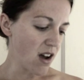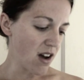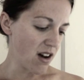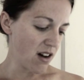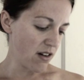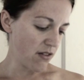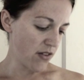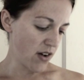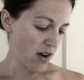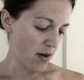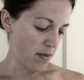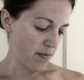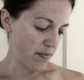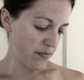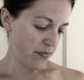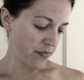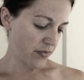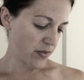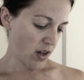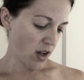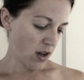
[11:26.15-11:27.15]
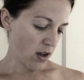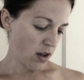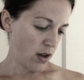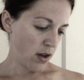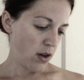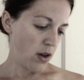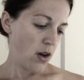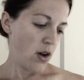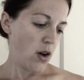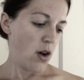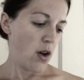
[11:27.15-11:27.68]
of,
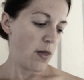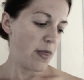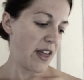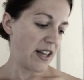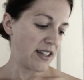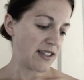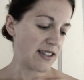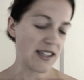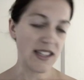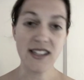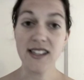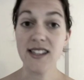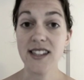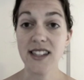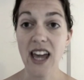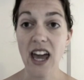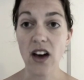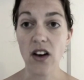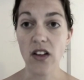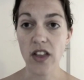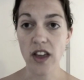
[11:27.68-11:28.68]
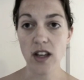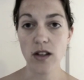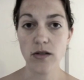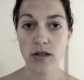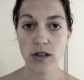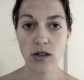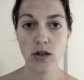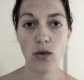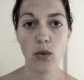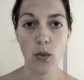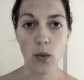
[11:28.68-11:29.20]
that's the scale they
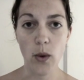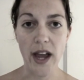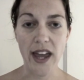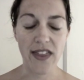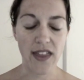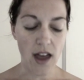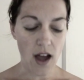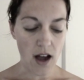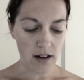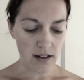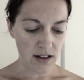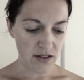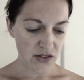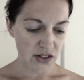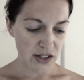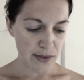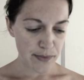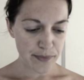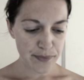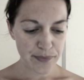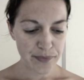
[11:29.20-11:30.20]
used to weigh the olives.